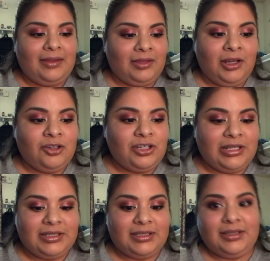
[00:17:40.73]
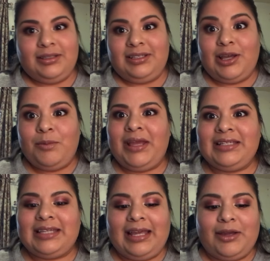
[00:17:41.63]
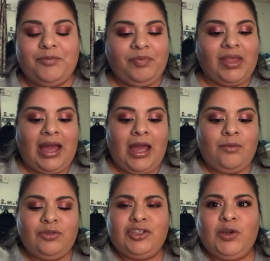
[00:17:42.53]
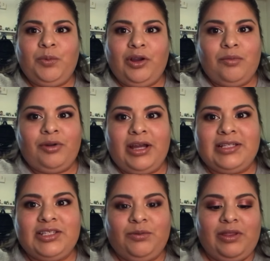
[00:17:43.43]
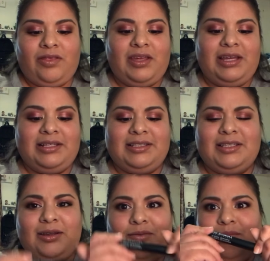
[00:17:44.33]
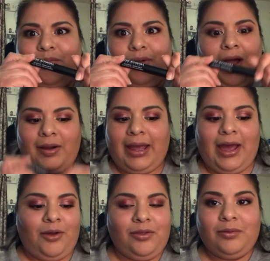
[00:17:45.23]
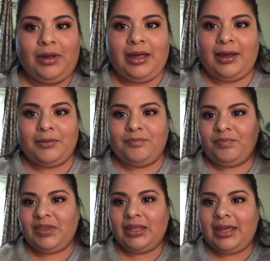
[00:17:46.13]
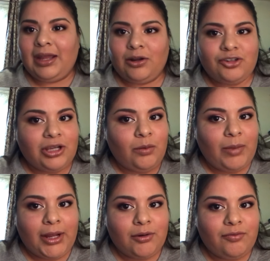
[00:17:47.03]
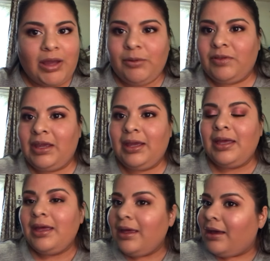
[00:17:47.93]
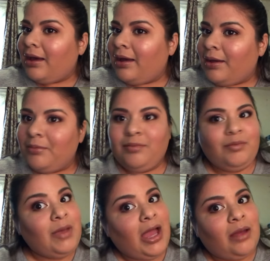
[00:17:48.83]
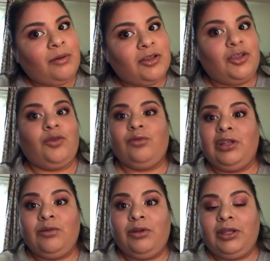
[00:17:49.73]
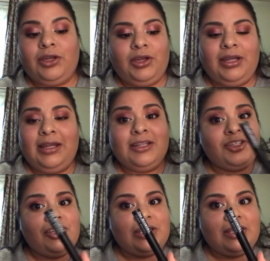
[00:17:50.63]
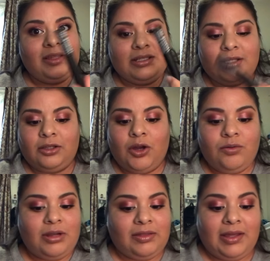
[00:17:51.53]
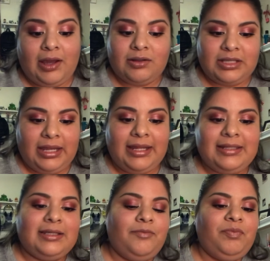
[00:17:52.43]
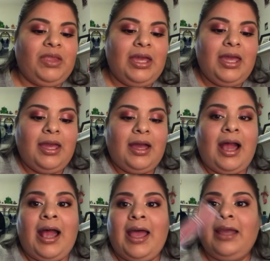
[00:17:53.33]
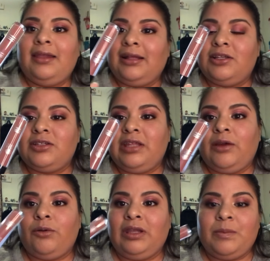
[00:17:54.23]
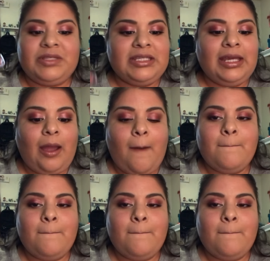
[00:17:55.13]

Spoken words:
They're just amazing. I'm super impressed with this Brow Gal hair gel microfiber thing. My eyebrows look really, really good, and it's just this alone, nothing else in it. I like this liquid lipstick.